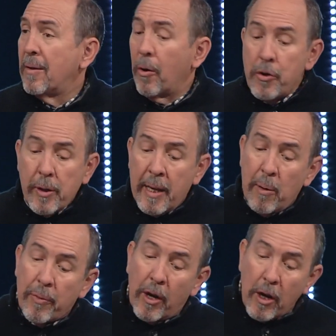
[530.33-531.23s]
Or you get
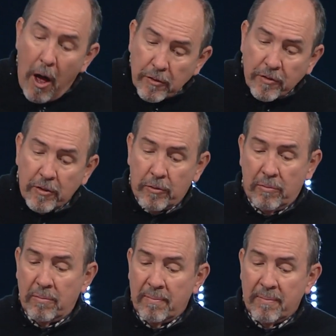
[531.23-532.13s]
hit with a lawsuit,
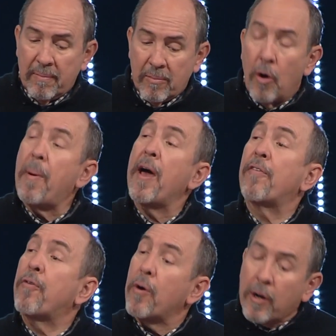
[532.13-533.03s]
or by a
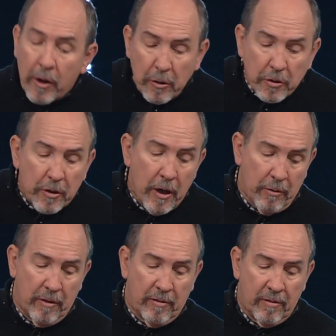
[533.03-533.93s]
foreclosure
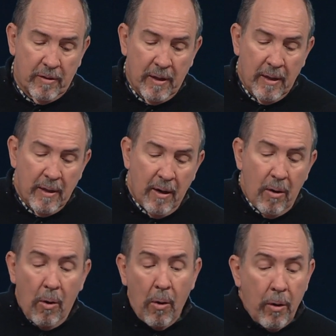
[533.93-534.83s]
notice.
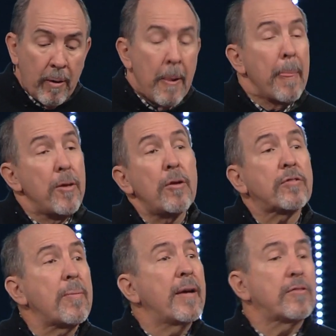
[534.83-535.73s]
Or you know,
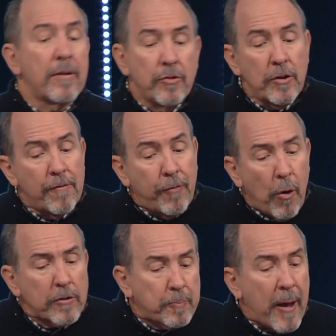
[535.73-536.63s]
somebody serves you
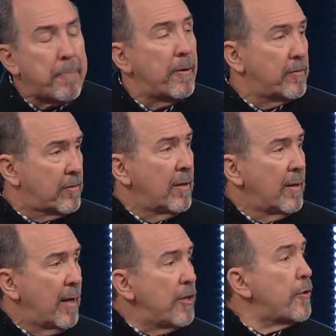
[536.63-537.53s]
divorce papers,
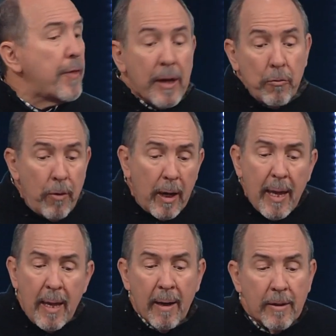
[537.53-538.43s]
and you're thinking,
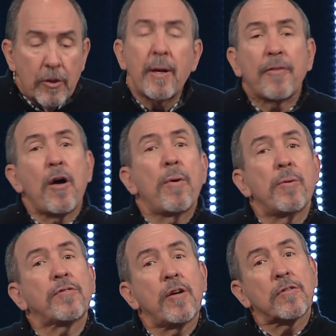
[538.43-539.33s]
really? Dude, I thought we
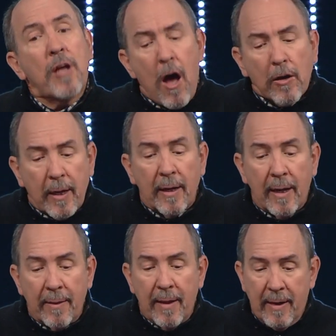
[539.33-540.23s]
were still talking.
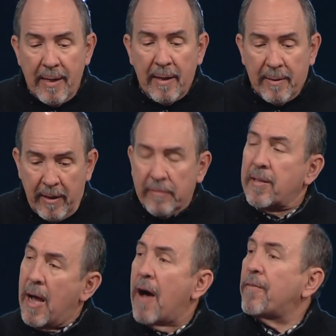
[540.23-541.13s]
And yet, there's
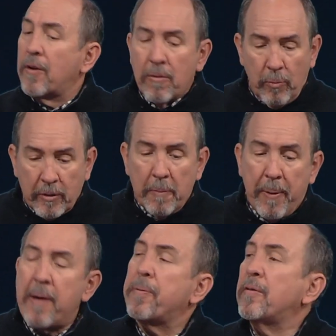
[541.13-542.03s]
the envelope with the
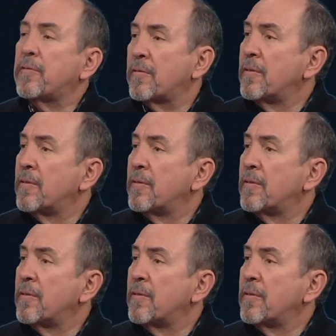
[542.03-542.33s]
papers.